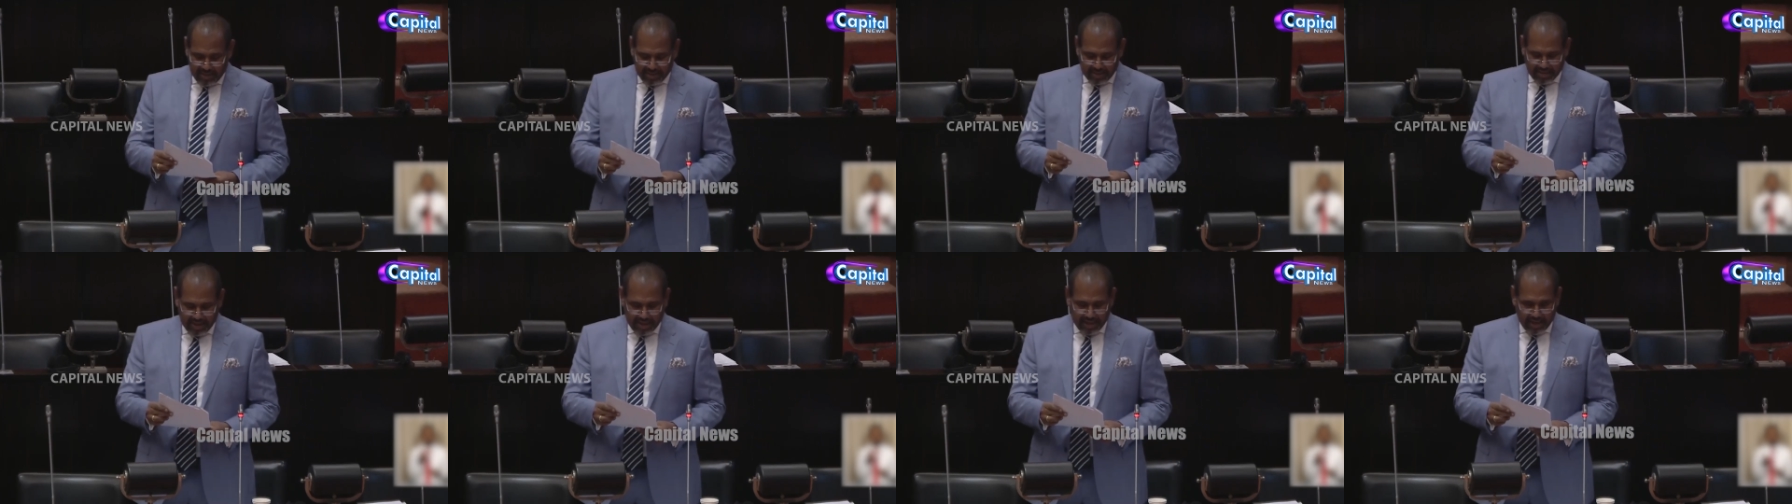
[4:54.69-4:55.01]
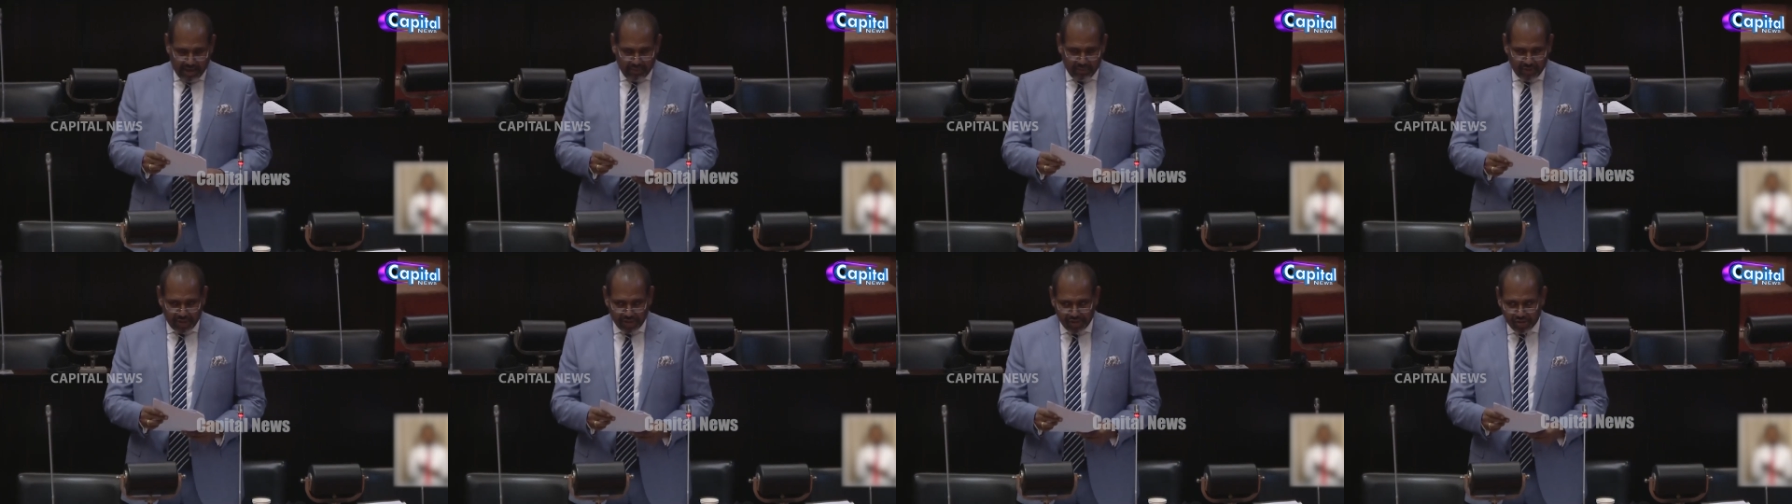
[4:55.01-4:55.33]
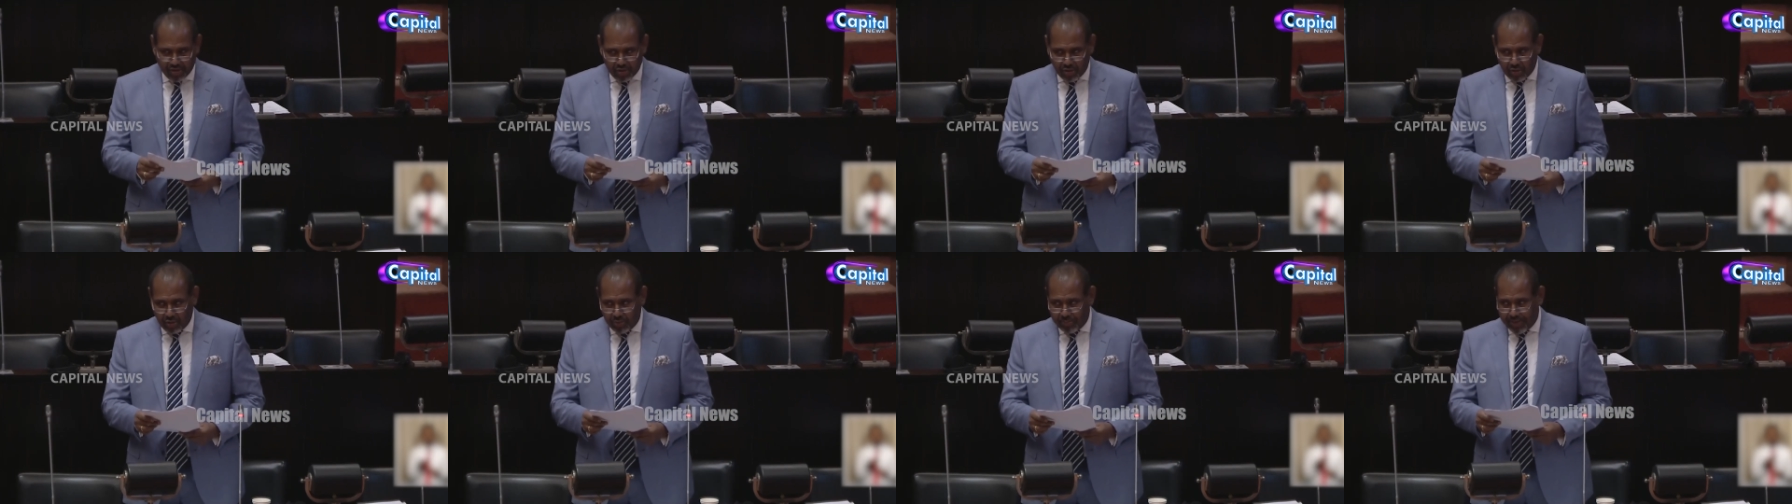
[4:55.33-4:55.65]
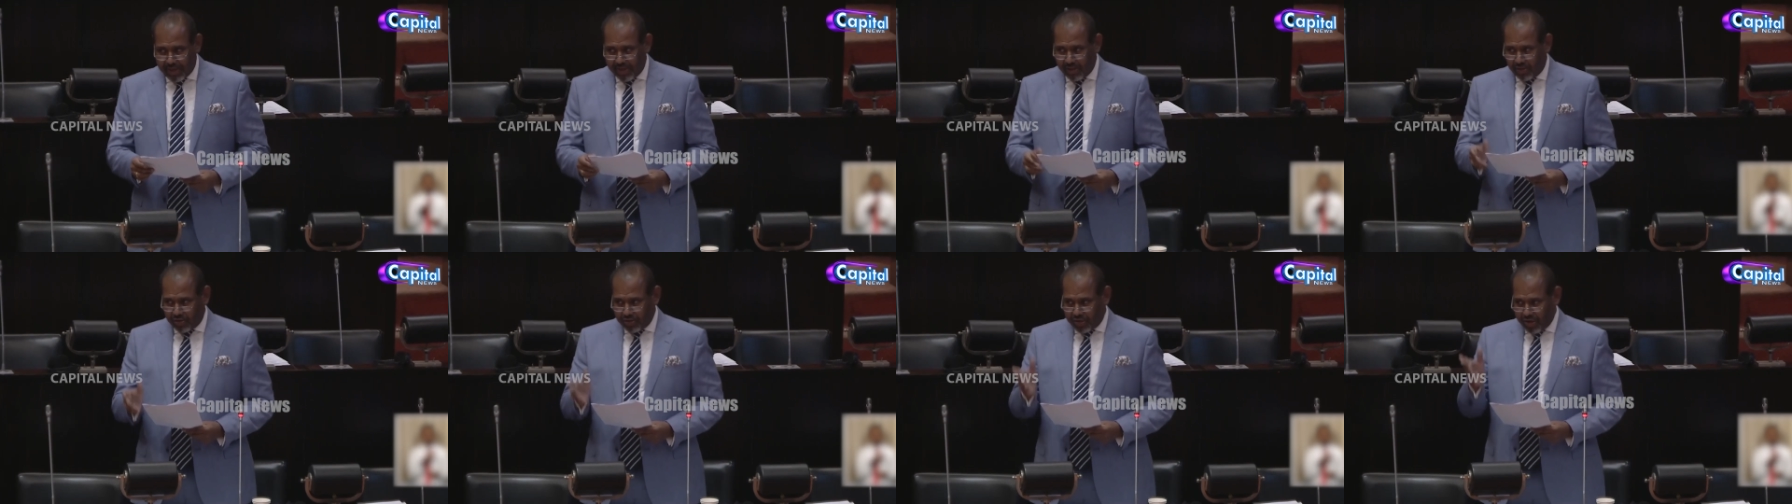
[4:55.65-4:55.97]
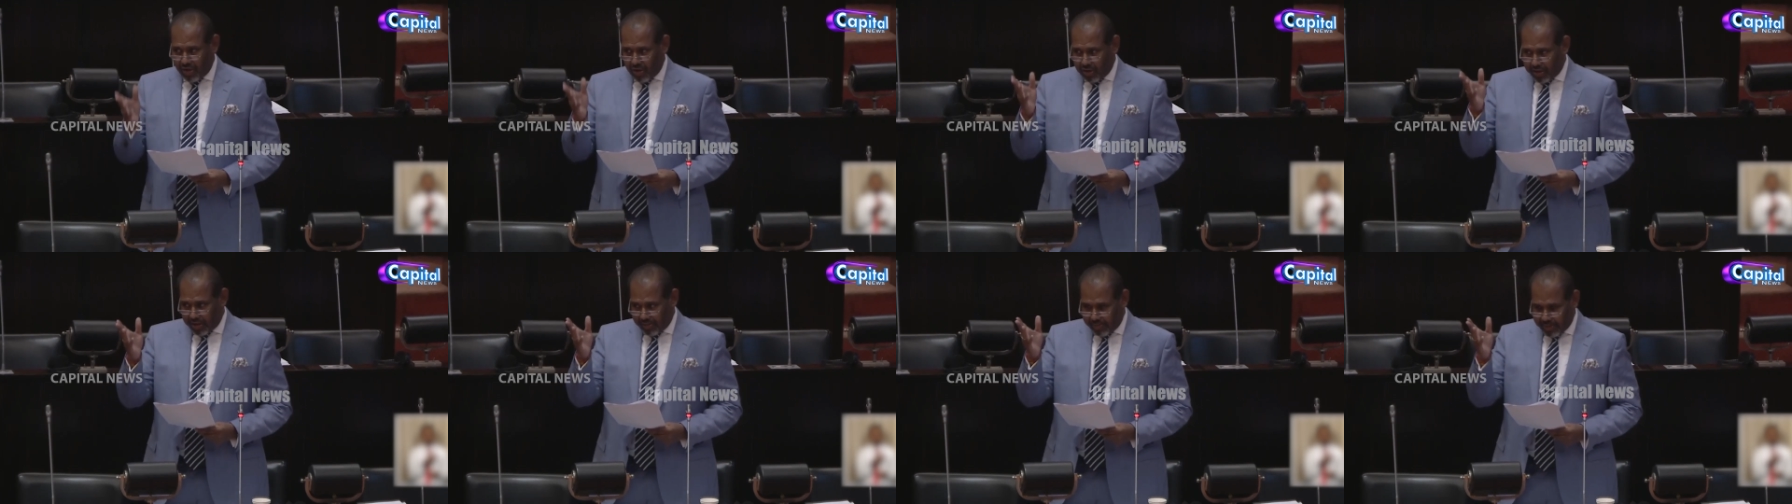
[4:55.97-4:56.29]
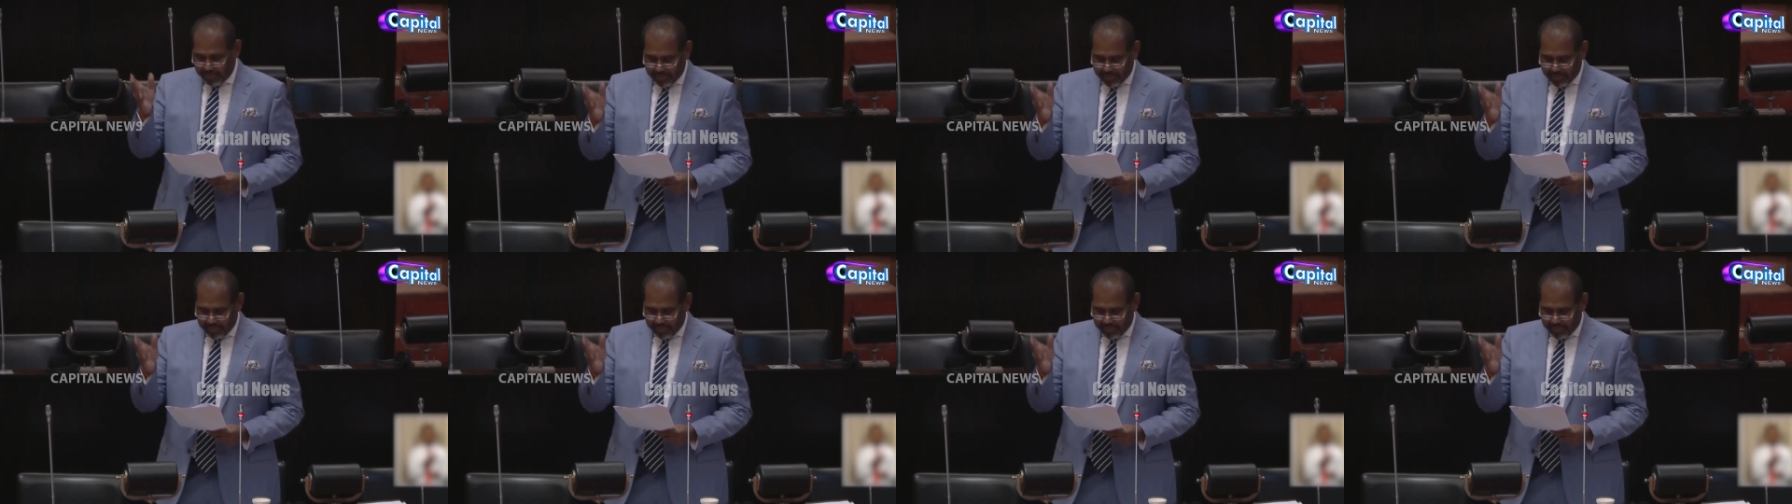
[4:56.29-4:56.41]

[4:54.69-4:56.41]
that I wish to bring to the Honourable